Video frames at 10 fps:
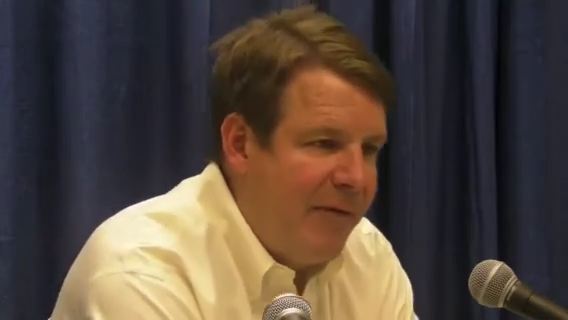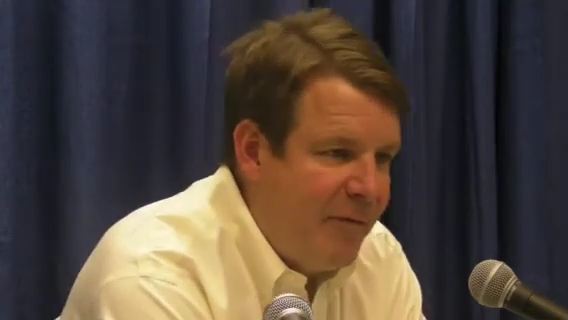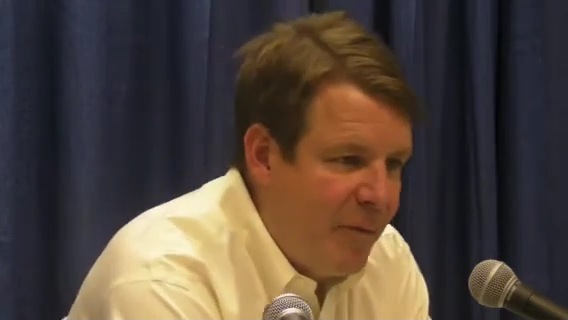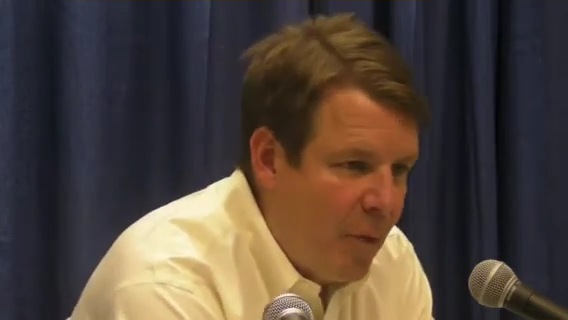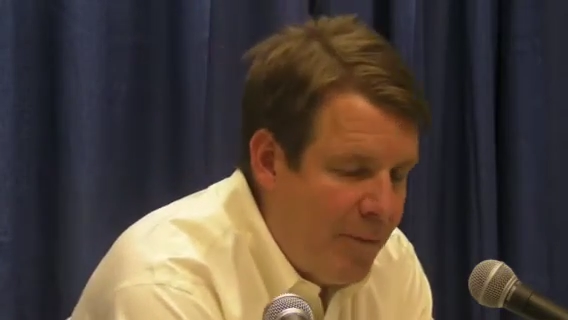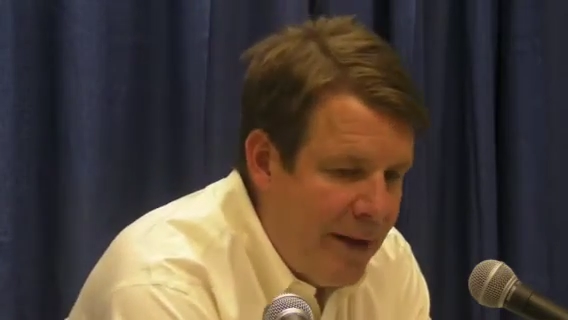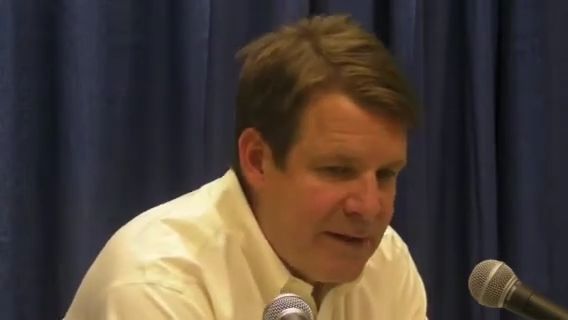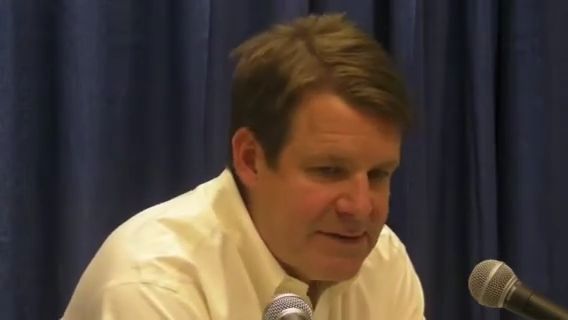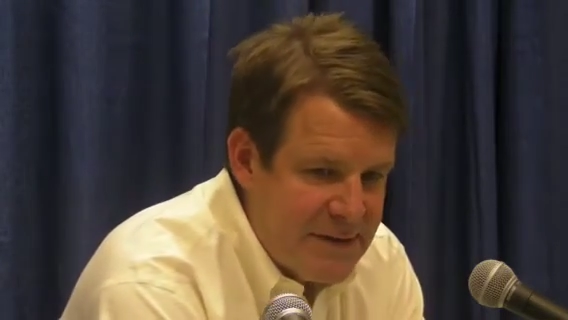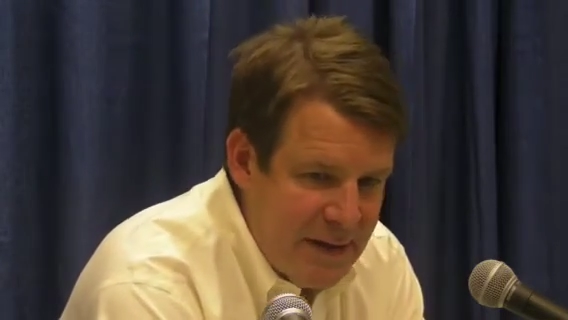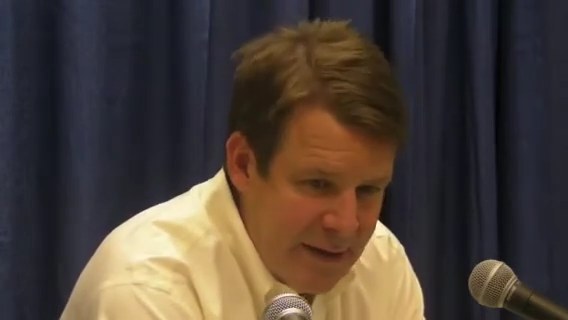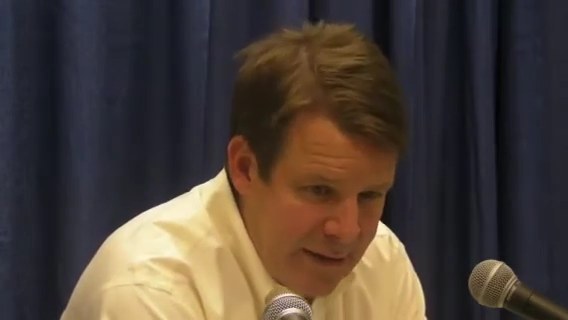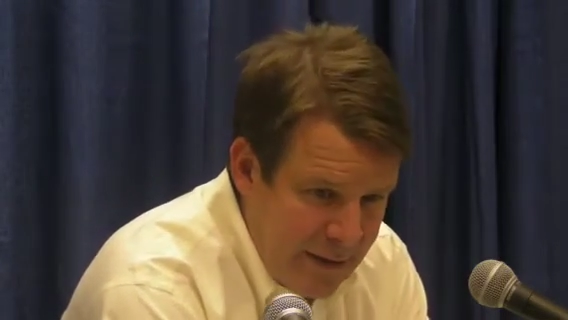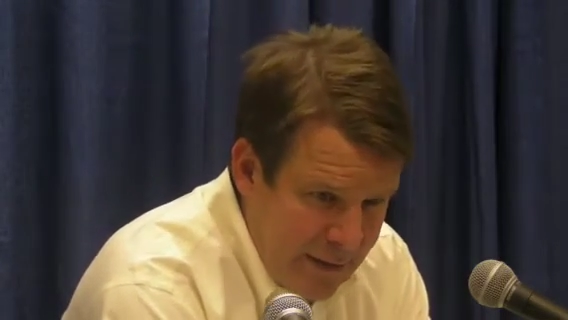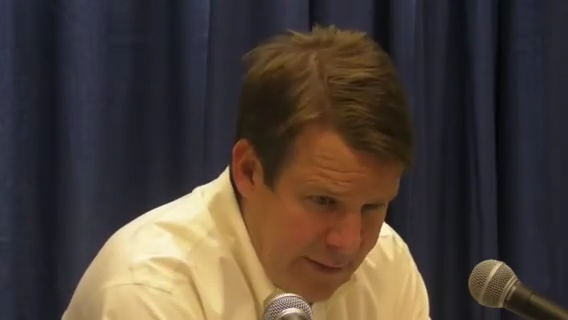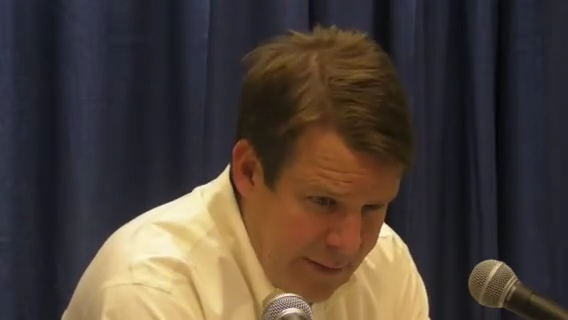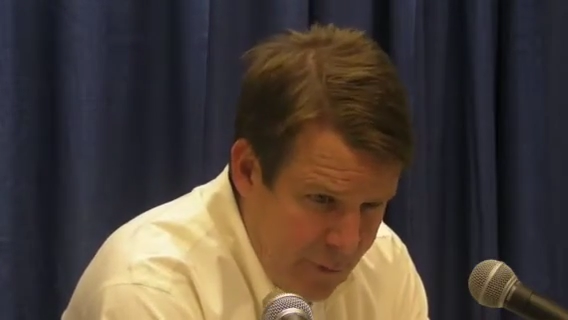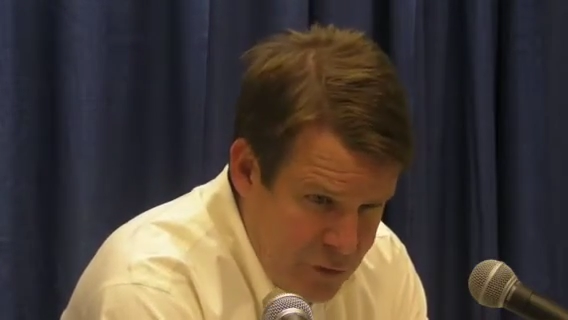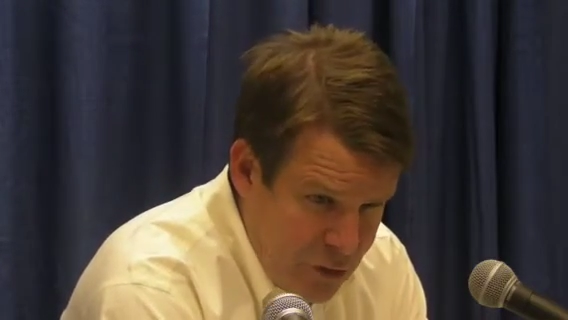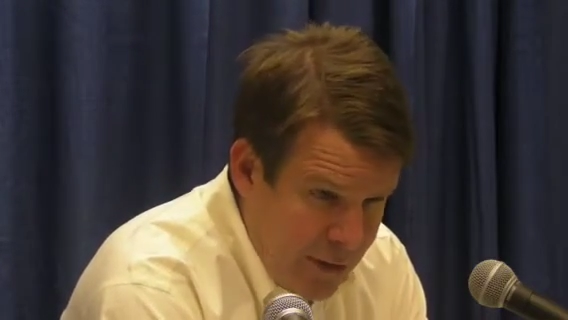four minutes that
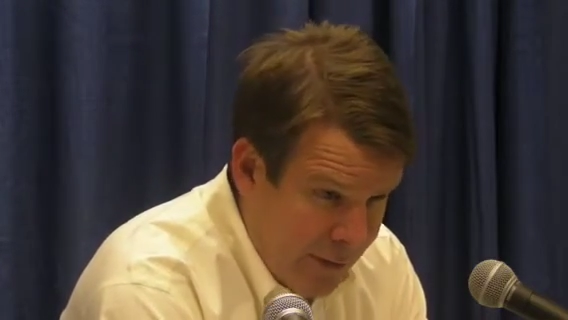we shouldn't